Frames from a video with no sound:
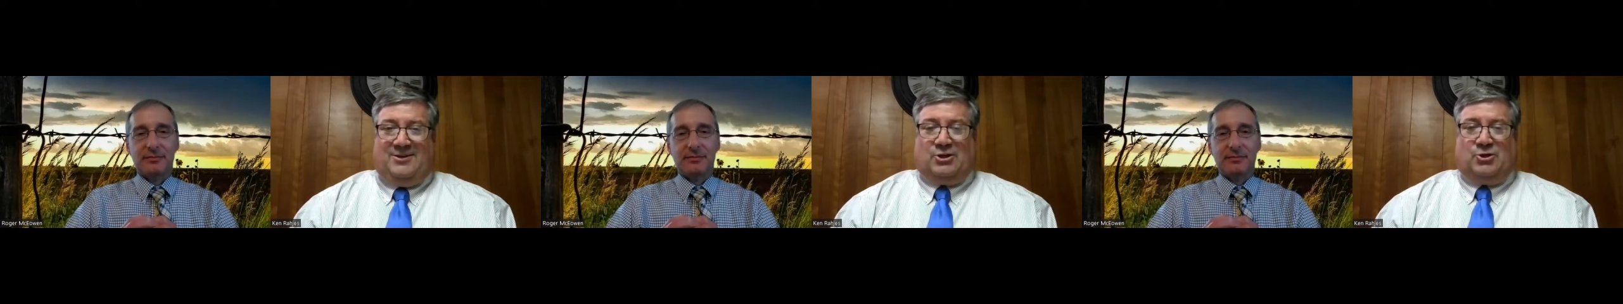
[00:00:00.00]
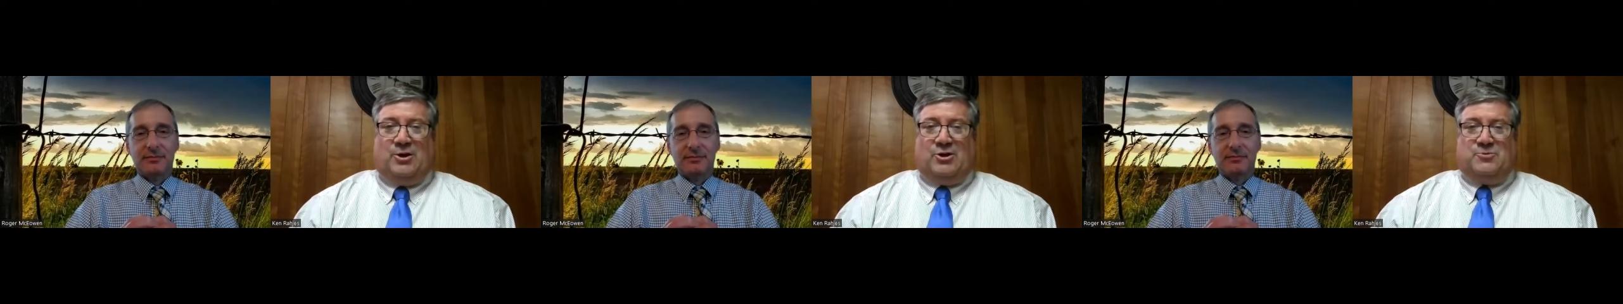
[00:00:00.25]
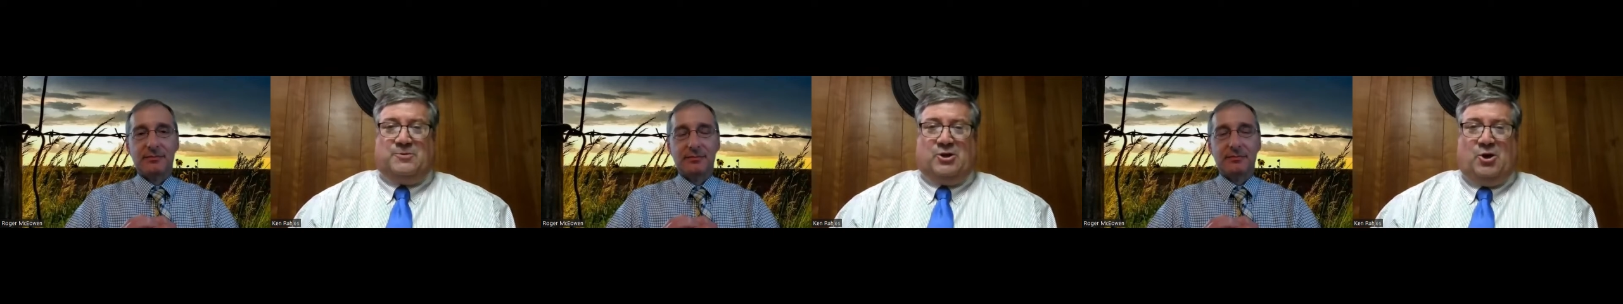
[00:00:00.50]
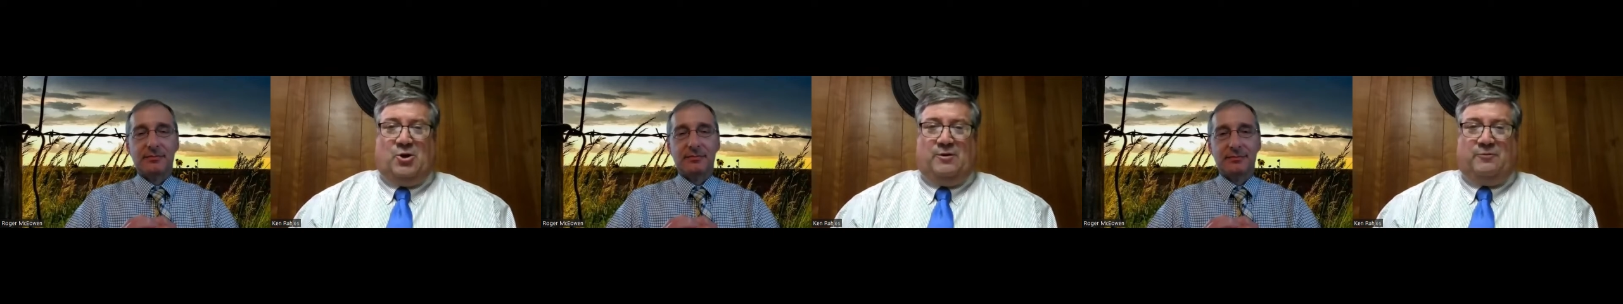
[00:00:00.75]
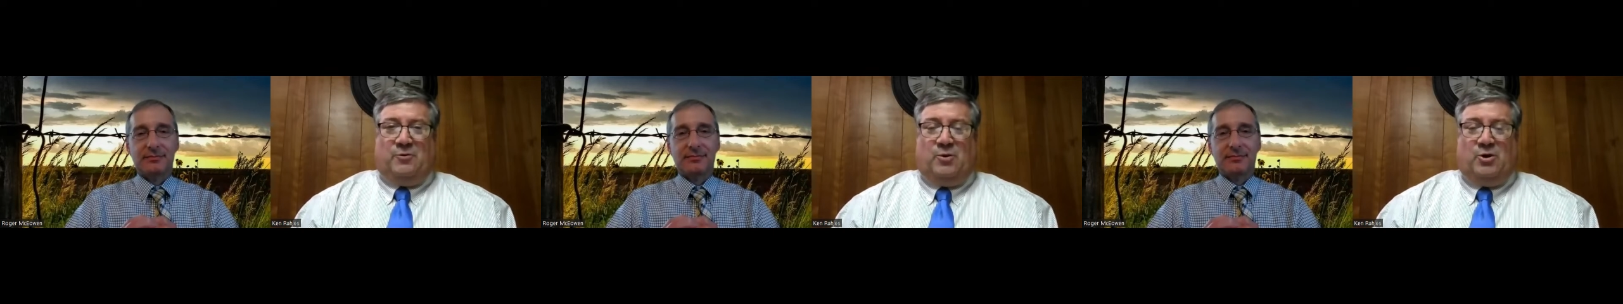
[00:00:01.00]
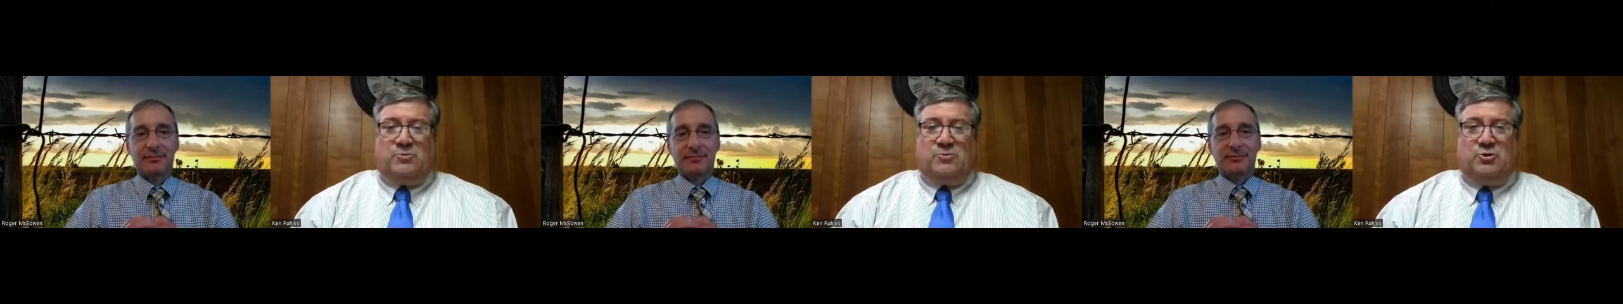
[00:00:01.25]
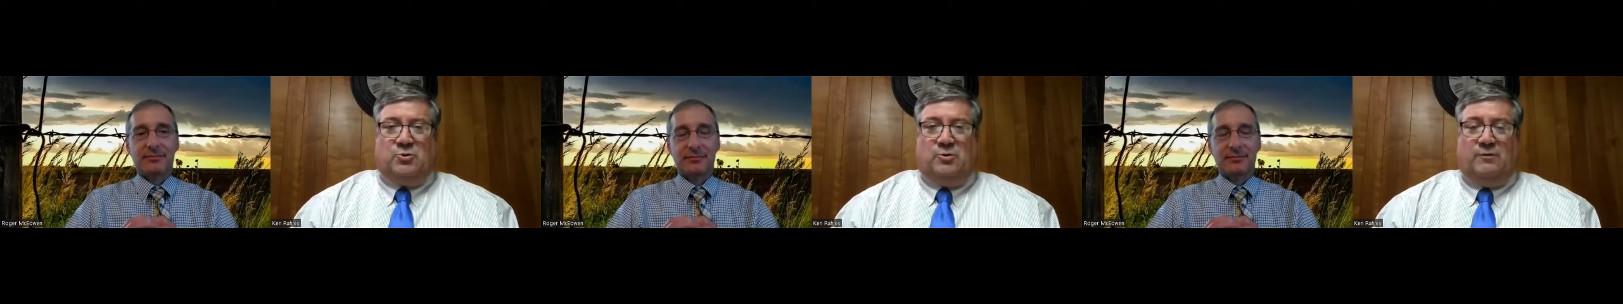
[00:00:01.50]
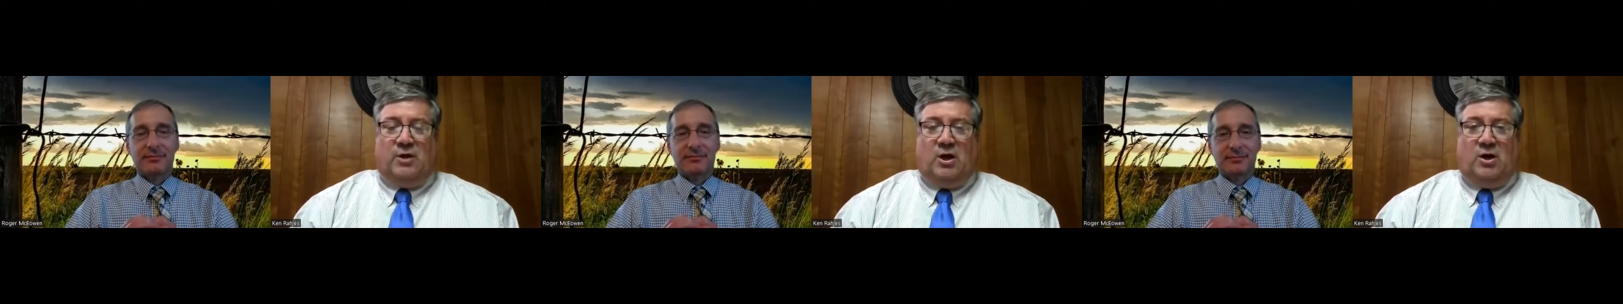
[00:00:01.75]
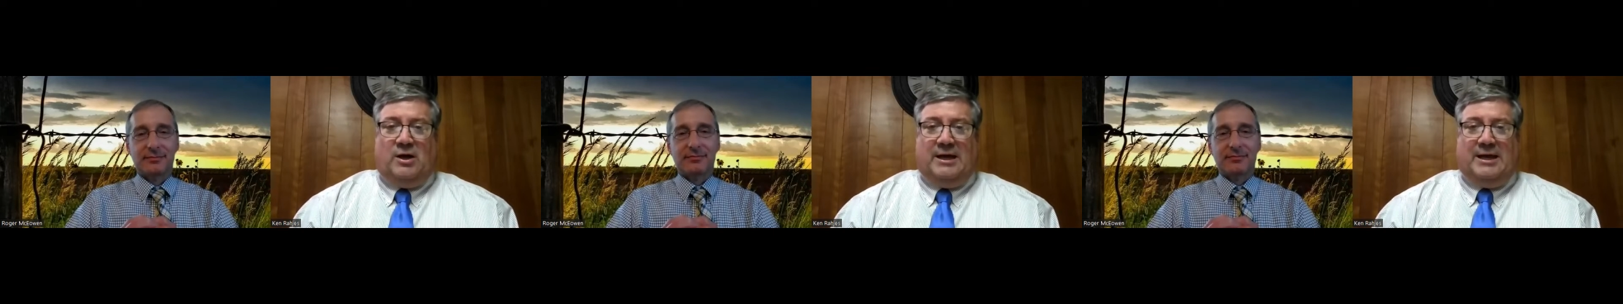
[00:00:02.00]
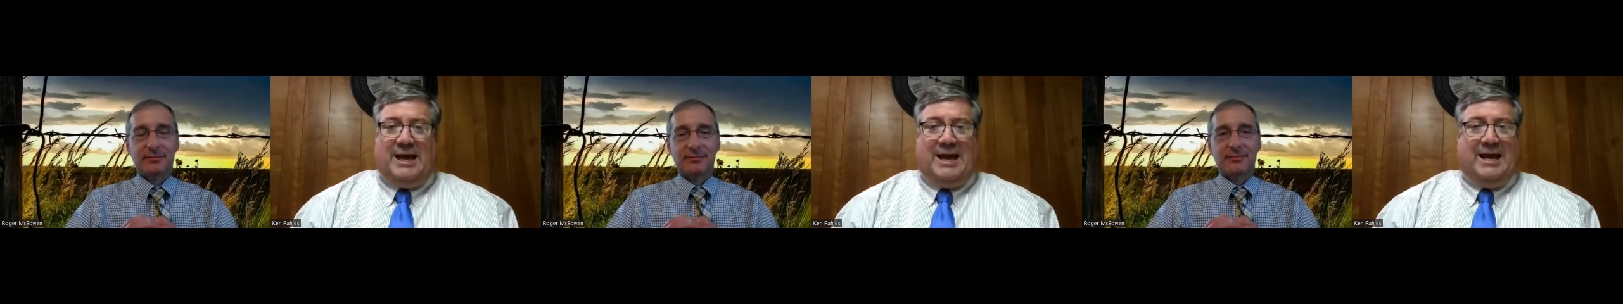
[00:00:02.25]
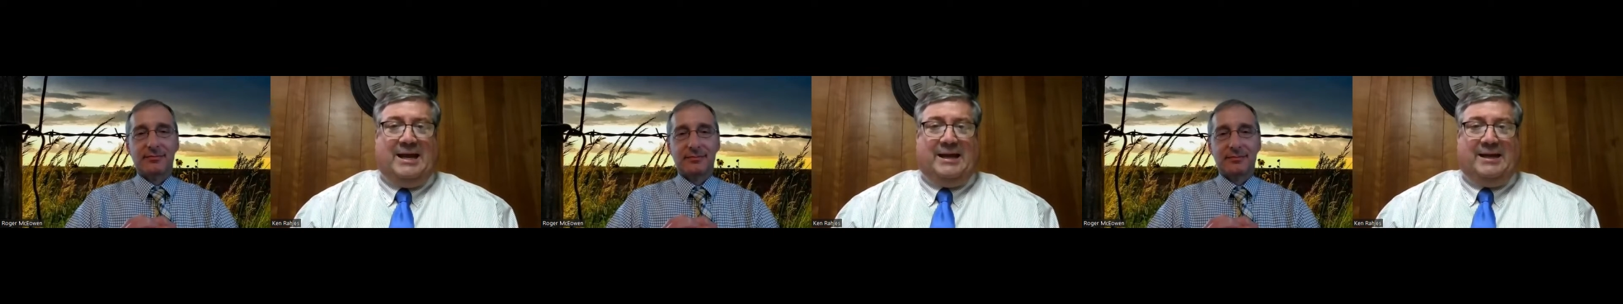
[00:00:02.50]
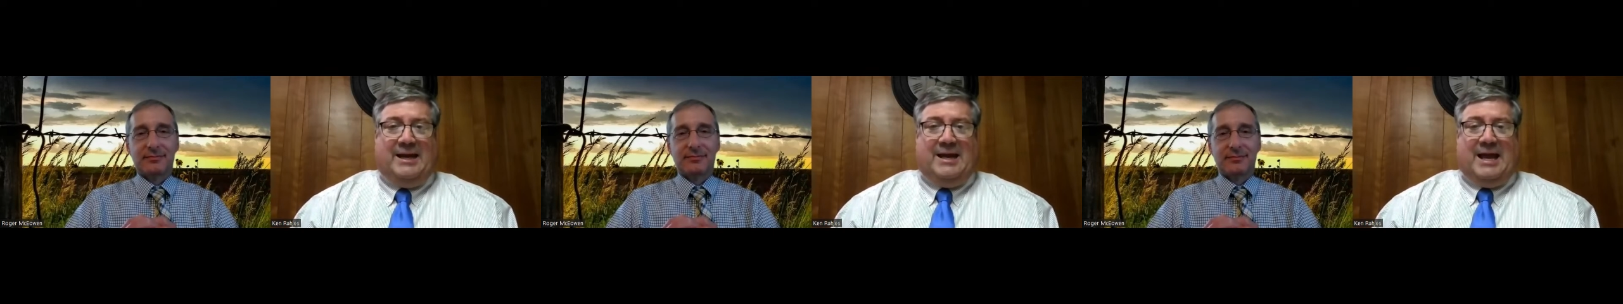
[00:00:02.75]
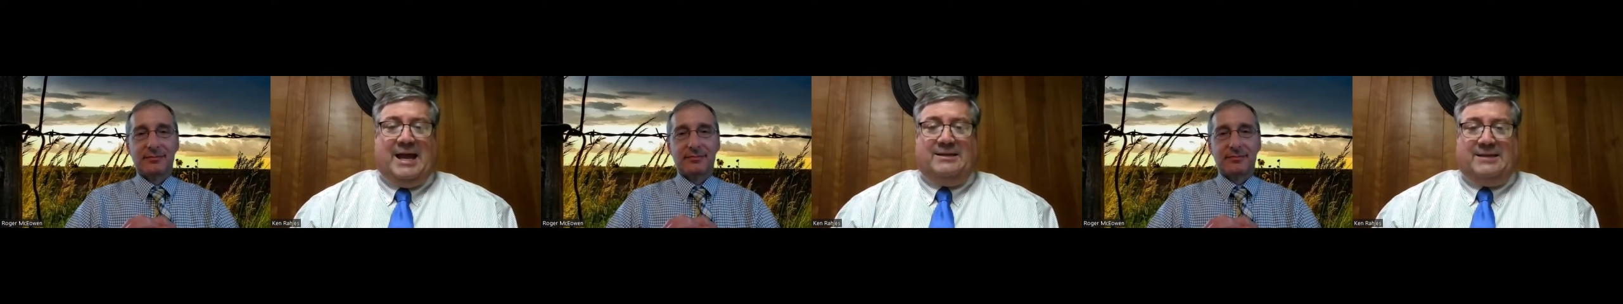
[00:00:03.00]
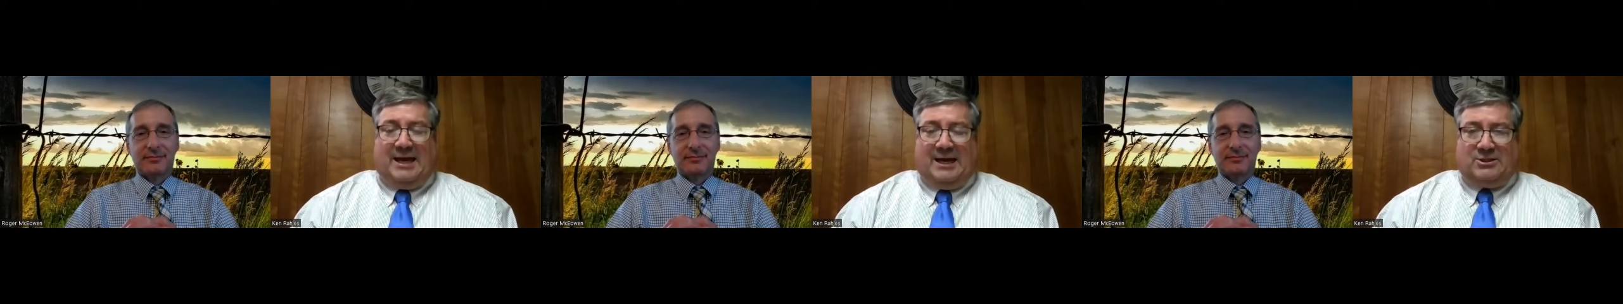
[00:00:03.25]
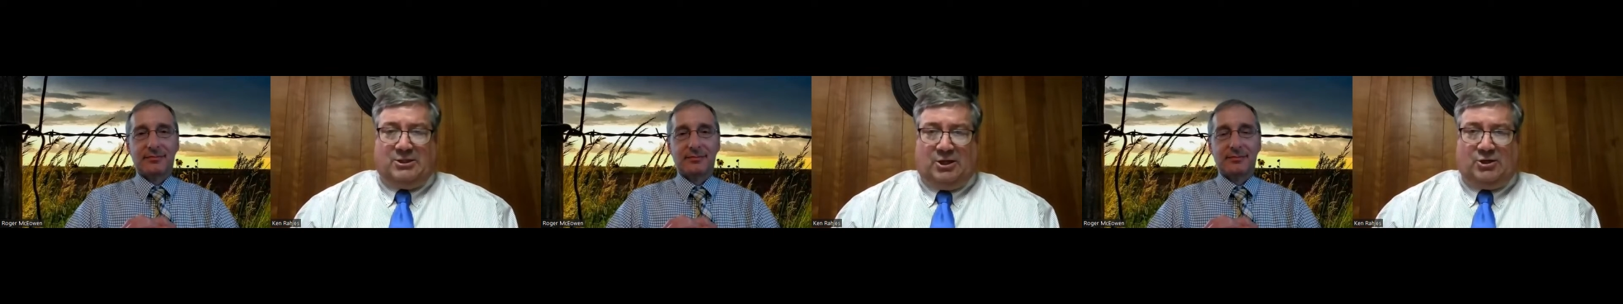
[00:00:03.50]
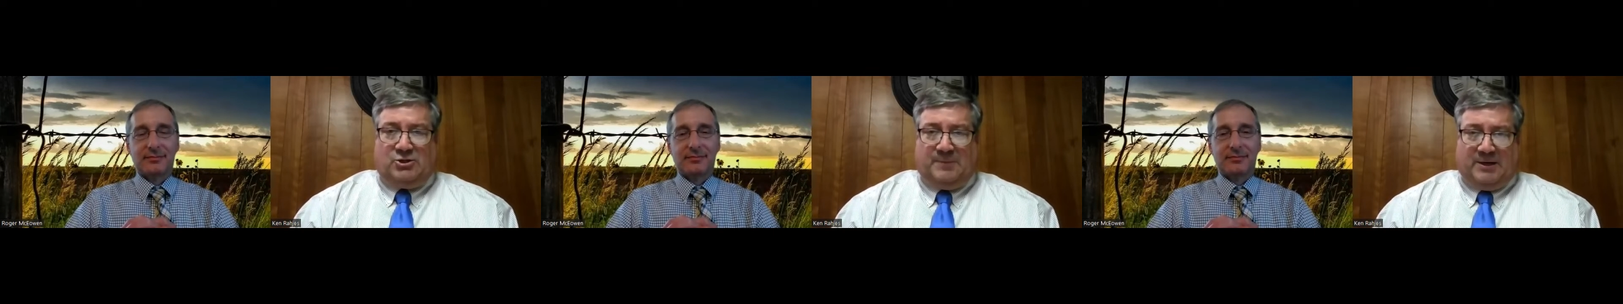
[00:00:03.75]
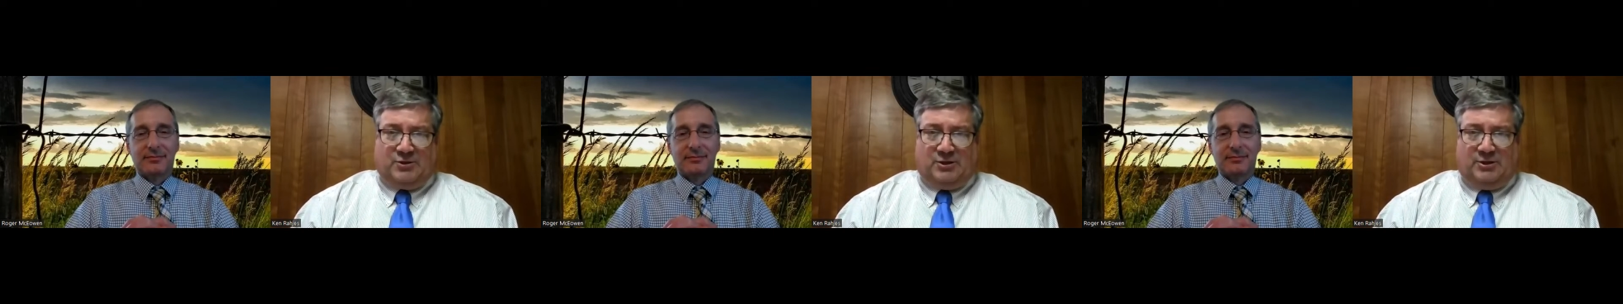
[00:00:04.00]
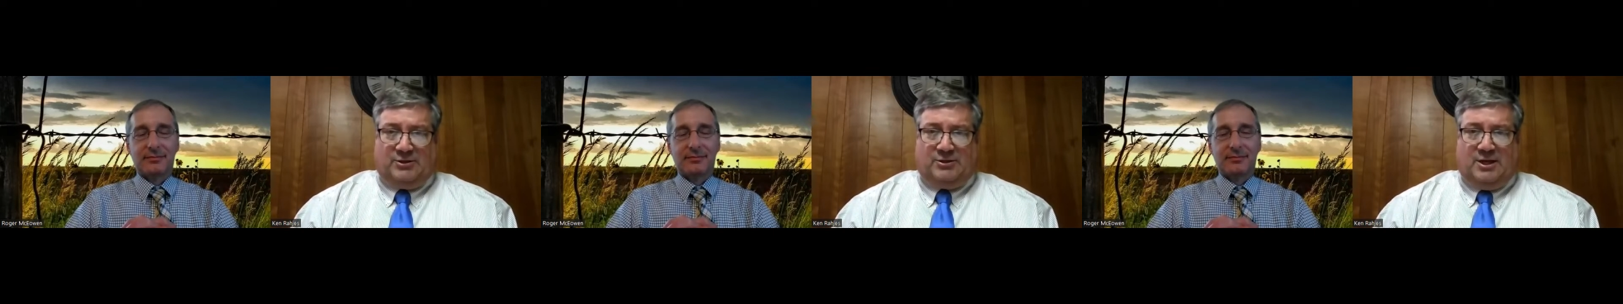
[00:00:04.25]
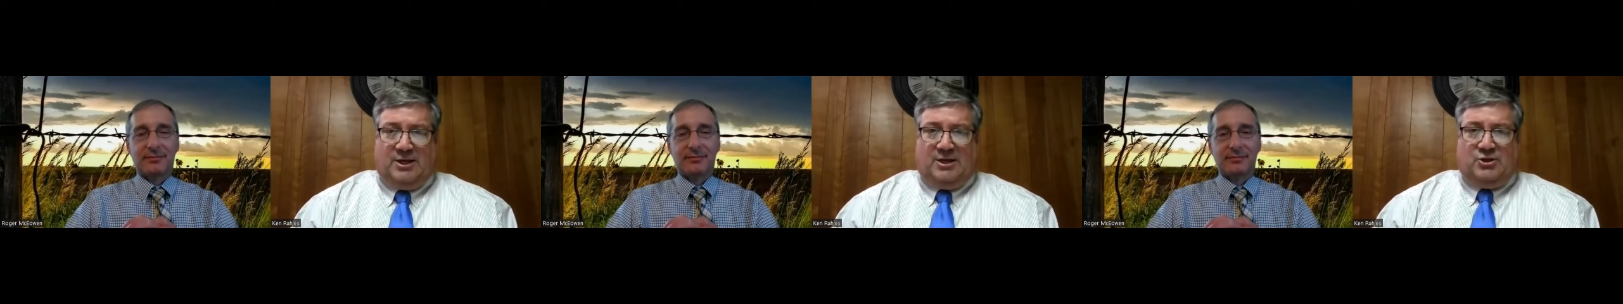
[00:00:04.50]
Speaker 1: Dr. Roger McEowen for the Washburn School of Law, a ag and tax law specialist.